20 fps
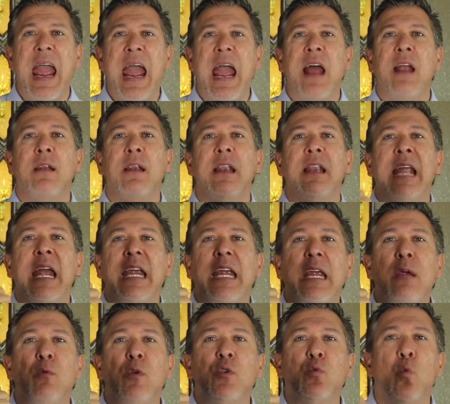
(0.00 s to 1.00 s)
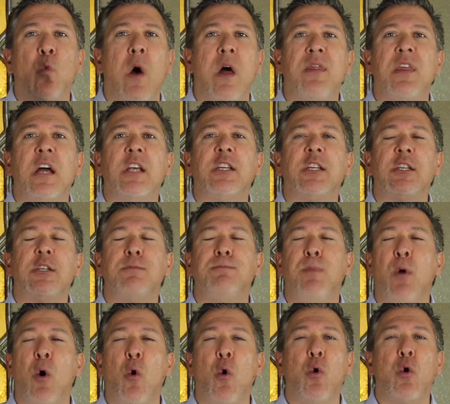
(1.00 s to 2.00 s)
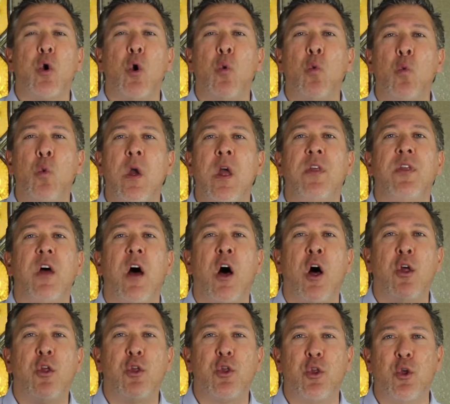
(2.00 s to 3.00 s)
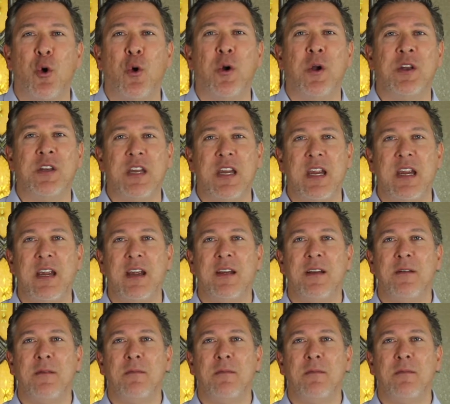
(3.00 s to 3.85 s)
and that he was one that spoke with authority.